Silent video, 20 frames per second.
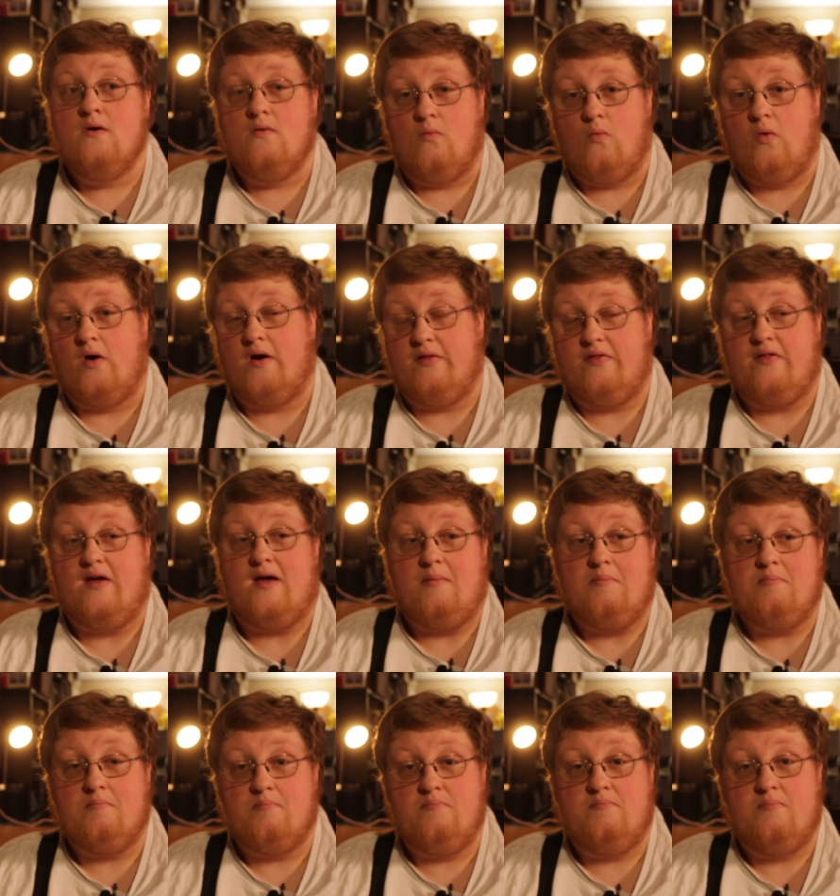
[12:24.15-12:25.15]
one of
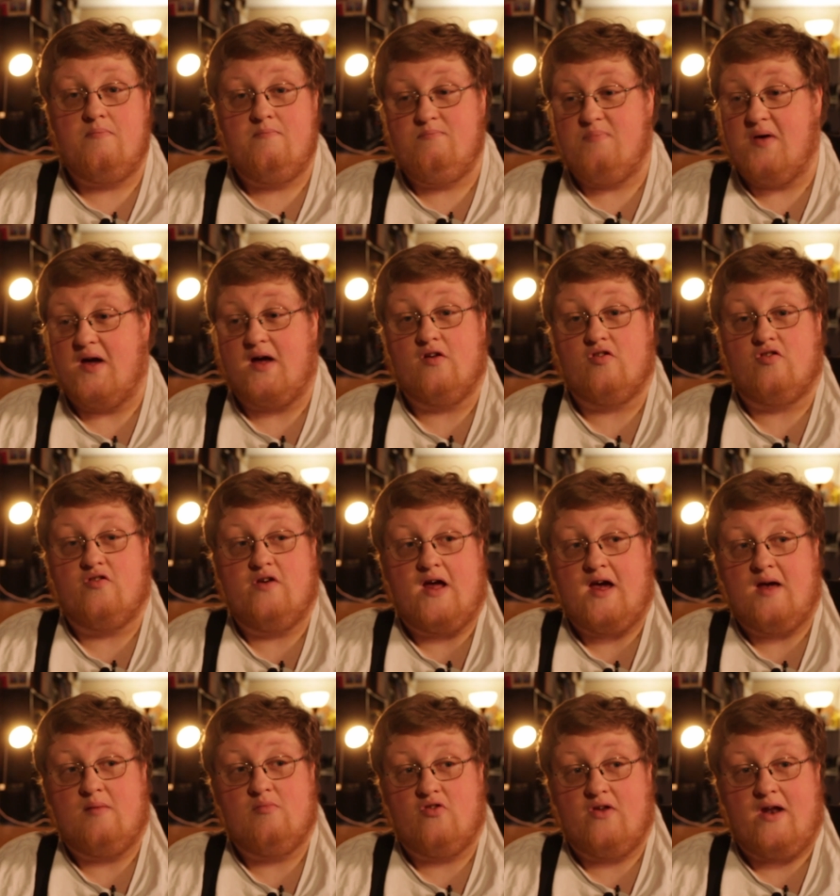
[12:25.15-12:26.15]
the biggest
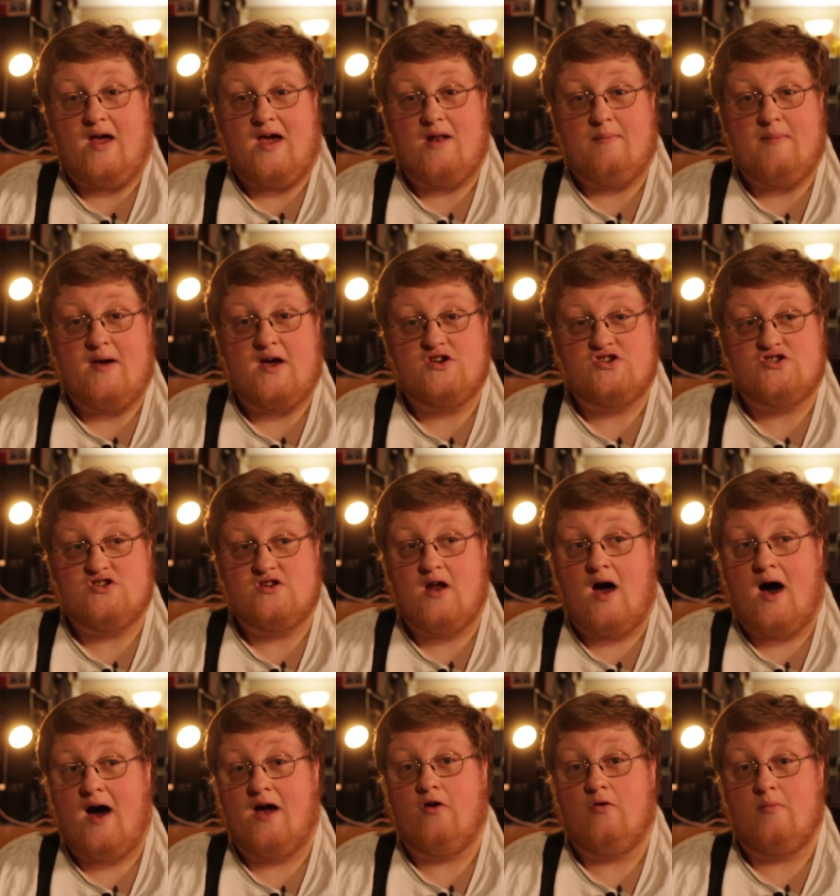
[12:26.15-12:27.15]
names in animation,
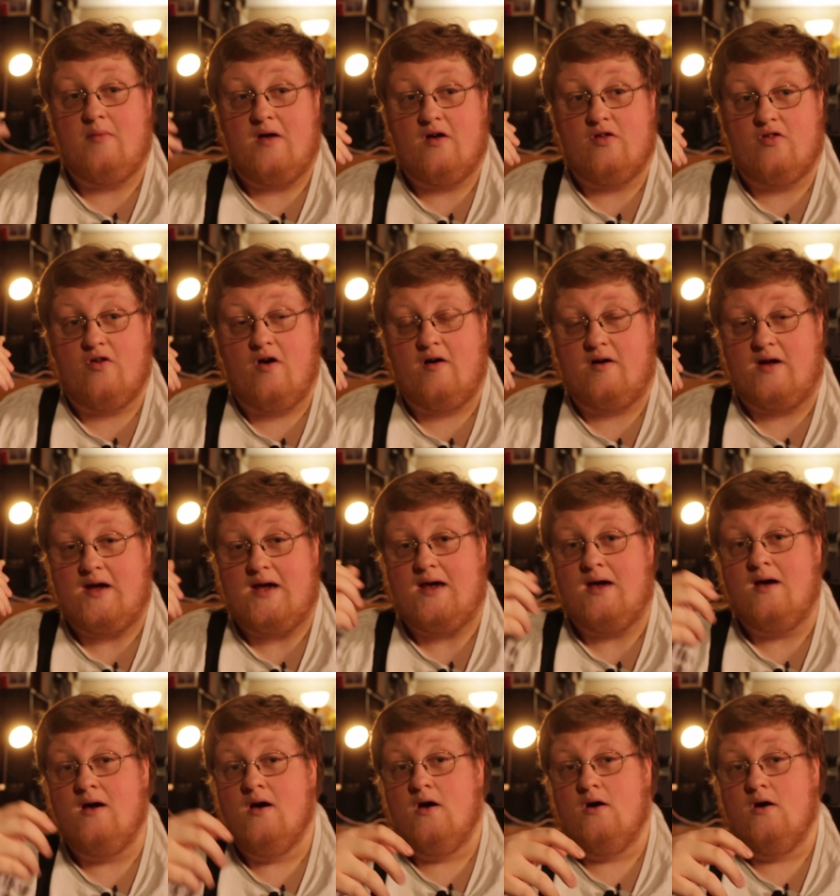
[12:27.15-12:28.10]
Hayao Miyazaki,